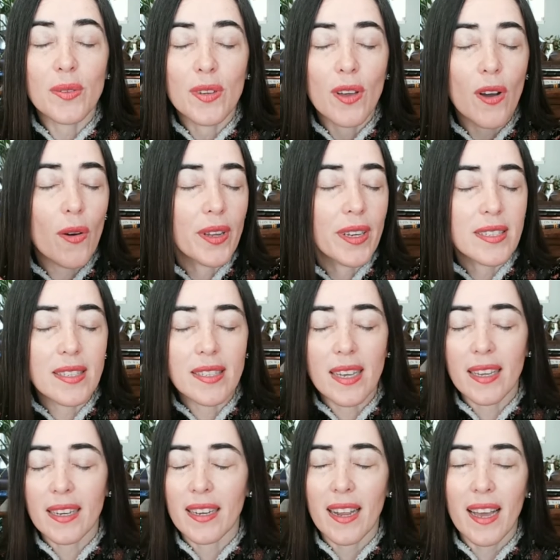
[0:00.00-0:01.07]
know it
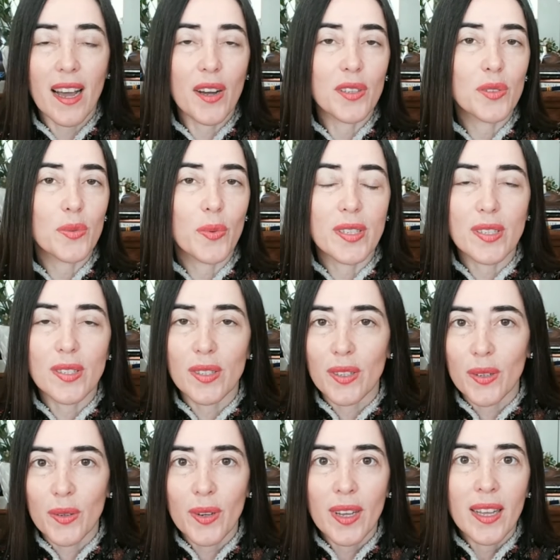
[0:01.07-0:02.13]
inside and out, once
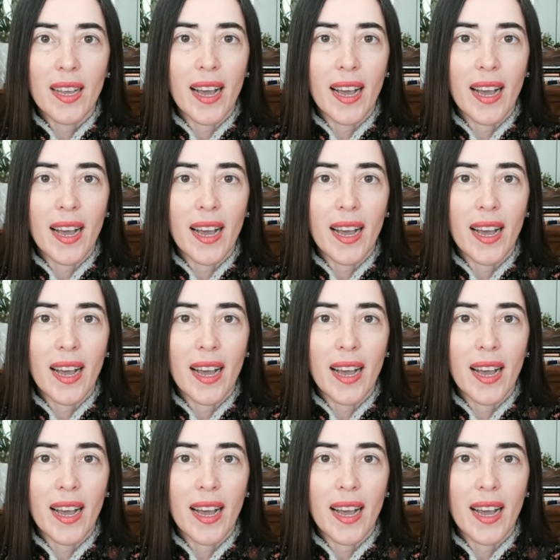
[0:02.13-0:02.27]
you